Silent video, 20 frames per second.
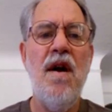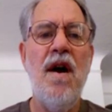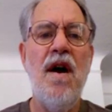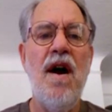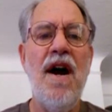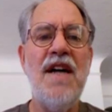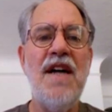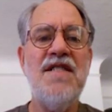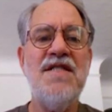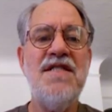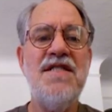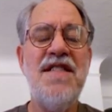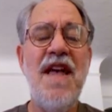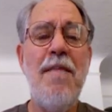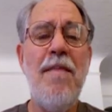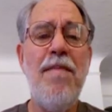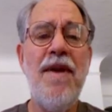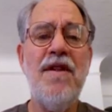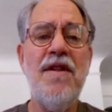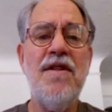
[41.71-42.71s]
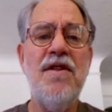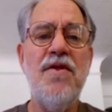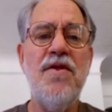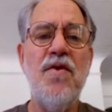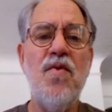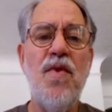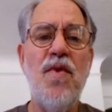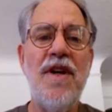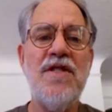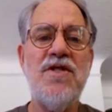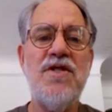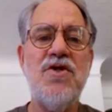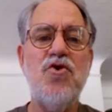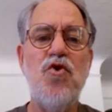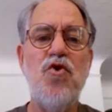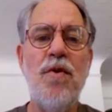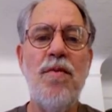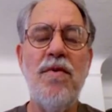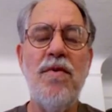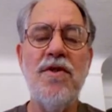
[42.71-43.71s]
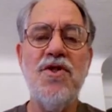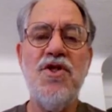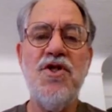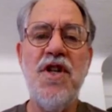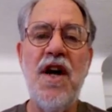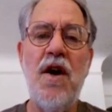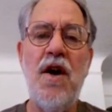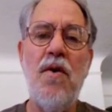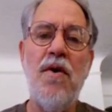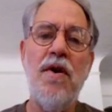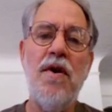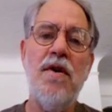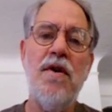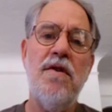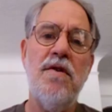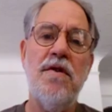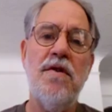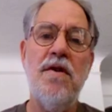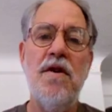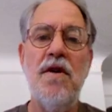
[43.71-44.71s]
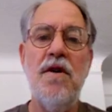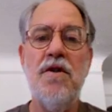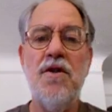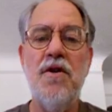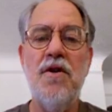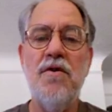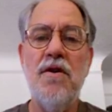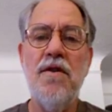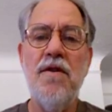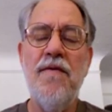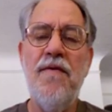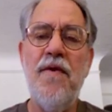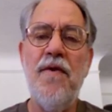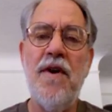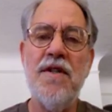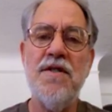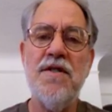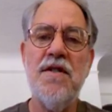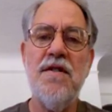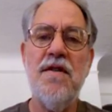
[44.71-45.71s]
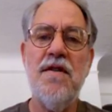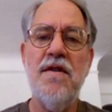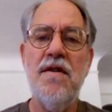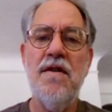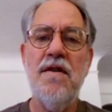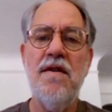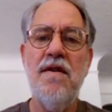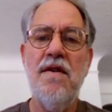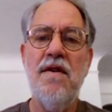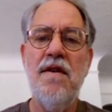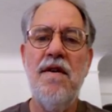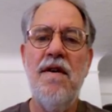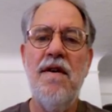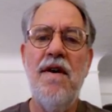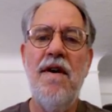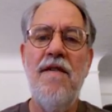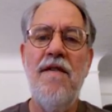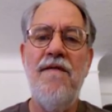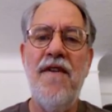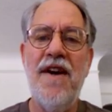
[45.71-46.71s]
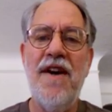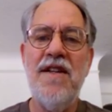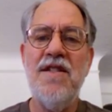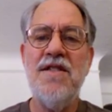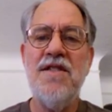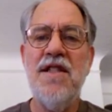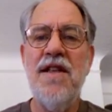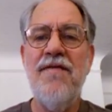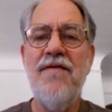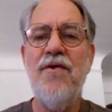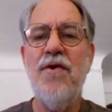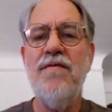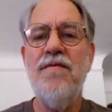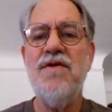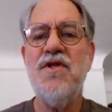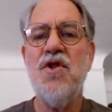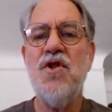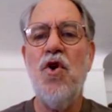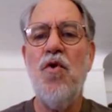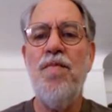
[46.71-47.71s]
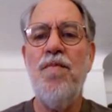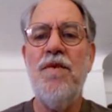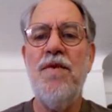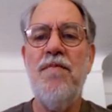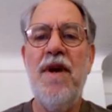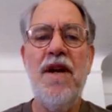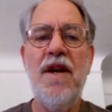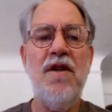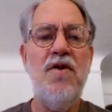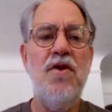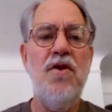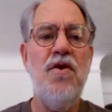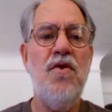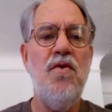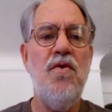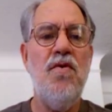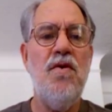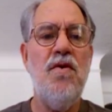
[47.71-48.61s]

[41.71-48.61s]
I step into the rust-dribbled shower, turn on the faucet, find a sliver of soap, and make do.